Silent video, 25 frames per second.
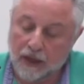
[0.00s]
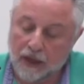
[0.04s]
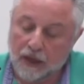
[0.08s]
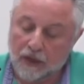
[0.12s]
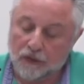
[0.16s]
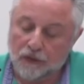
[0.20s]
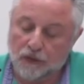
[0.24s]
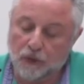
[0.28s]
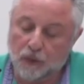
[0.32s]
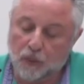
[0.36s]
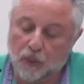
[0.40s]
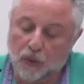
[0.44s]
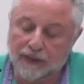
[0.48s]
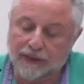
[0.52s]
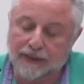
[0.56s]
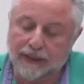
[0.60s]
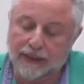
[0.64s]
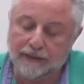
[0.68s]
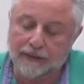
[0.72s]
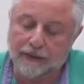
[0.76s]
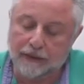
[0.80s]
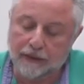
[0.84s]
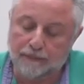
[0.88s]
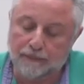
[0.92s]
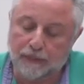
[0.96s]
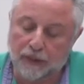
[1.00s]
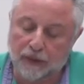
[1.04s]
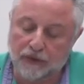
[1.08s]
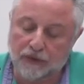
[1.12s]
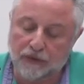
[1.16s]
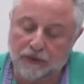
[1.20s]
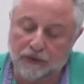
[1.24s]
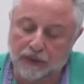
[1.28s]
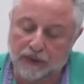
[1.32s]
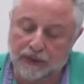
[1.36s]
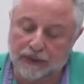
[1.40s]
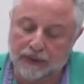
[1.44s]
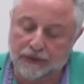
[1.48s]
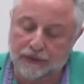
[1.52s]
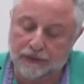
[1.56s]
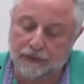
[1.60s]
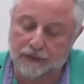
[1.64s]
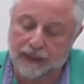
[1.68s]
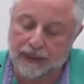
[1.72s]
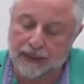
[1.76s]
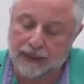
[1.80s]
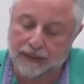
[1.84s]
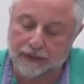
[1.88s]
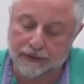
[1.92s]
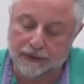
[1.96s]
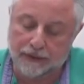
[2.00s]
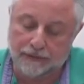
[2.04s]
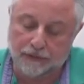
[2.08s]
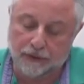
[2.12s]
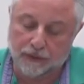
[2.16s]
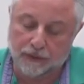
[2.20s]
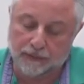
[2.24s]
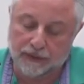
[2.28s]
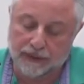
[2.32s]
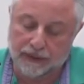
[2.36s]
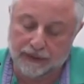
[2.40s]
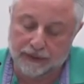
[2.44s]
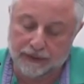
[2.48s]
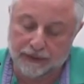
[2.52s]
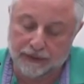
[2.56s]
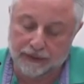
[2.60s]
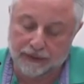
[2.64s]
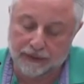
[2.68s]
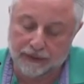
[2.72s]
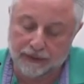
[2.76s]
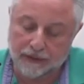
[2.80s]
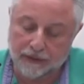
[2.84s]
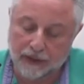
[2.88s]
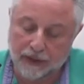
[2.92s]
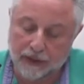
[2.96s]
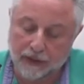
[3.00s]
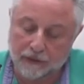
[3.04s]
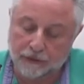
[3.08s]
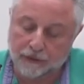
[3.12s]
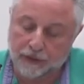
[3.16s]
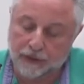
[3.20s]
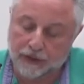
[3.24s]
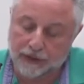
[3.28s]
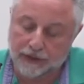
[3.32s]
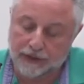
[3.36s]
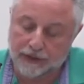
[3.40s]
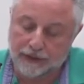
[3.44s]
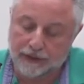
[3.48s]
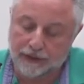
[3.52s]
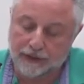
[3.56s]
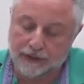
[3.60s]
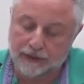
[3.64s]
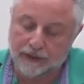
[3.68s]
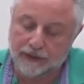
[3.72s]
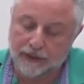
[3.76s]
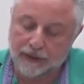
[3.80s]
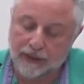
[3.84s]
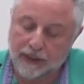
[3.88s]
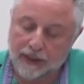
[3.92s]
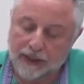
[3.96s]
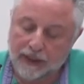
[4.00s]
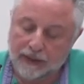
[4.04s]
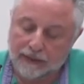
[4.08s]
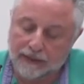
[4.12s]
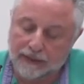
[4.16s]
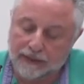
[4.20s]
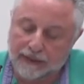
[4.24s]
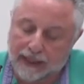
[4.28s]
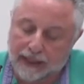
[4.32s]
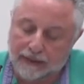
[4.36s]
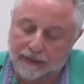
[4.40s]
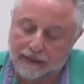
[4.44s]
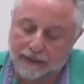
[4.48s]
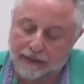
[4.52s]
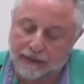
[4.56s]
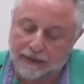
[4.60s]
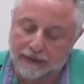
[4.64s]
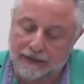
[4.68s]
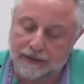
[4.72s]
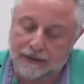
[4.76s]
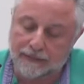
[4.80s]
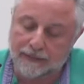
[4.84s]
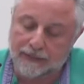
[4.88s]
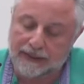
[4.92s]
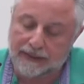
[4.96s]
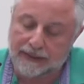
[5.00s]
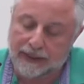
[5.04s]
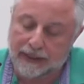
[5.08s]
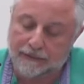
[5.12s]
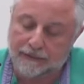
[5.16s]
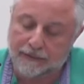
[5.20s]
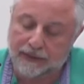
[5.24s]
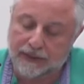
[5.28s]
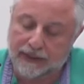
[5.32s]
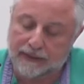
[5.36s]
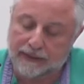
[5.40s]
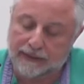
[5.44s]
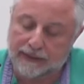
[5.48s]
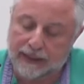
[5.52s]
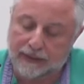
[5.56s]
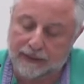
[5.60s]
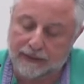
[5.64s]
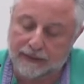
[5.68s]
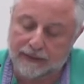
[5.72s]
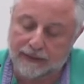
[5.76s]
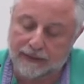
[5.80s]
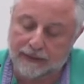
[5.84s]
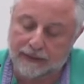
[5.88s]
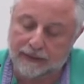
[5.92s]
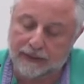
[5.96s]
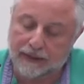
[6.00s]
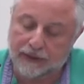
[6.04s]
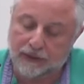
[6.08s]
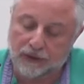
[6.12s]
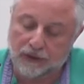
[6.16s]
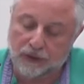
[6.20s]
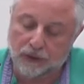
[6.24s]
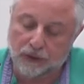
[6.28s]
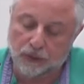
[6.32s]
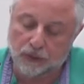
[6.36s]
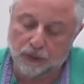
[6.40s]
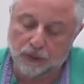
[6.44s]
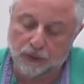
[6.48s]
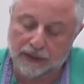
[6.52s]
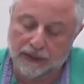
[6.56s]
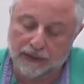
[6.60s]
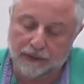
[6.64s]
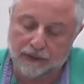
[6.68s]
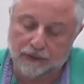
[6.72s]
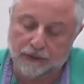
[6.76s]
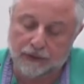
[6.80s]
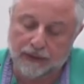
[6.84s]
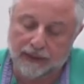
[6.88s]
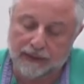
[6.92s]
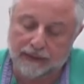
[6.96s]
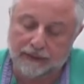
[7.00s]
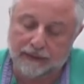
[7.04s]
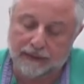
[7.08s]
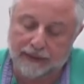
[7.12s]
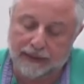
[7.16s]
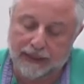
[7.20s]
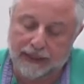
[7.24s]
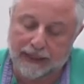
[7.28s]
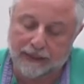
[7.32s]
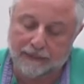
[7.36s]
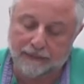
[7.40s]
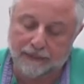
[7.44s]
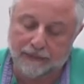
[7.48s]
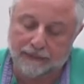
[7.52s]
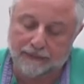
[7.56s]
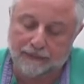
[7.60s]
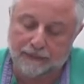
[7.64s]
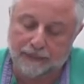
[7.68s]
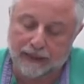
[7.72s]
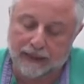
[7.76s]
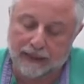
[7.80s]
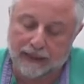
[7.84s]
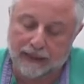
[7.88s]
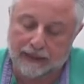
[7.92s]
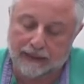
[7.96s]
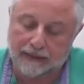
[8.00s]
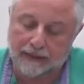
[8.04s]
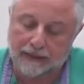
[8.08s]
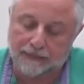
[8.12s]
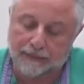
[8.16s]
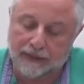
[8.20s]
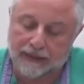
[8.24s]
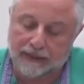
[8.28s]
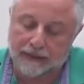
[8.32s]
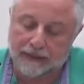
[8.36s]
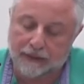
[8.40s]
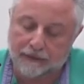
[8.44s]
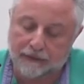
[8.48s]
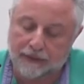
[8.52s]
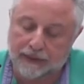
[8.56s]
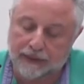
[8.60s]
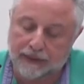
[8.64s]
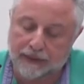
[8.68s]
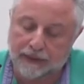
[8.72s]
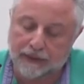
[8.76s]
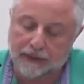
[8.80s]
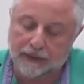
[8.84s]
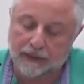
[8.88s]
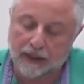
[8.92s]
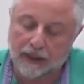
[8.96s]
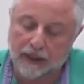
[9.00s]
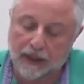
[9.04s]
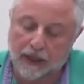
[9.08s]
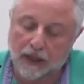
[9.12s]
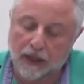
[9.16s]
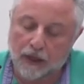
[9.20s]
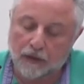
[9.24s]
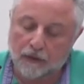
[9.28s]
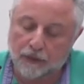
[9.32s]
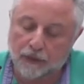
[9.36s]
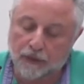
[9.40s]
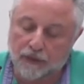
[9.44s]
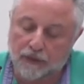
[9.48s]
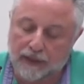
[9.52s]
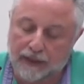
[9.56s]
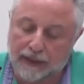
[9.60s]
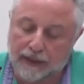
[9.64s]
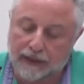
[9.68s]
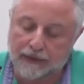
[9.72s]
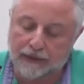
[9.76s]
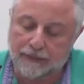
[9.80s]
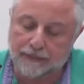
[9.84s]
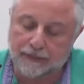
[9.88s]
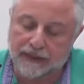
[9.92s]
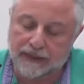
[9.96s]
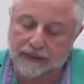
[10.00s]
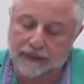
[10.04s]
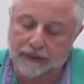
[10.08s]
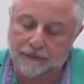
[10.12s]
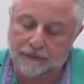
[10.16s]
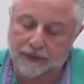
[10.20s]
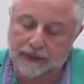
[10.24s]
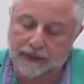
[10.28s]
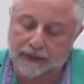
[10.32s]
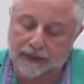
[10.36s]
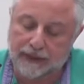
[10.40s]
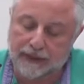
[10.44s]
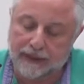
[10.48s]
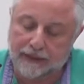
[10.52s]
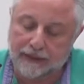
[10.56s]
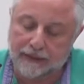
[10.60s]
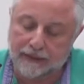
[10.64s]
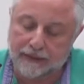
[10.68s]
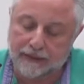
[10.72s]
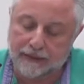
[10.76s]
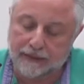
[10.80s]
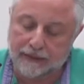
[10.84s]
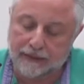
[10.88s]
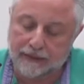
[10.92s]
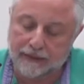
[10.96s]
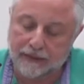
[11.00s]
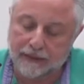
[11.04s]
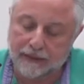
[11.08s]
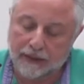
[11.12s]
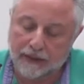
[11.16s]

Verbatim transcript: So, what ethical postulates arise from this? First, that analysts meet every analysand anew and create a game plan specific for their specific case,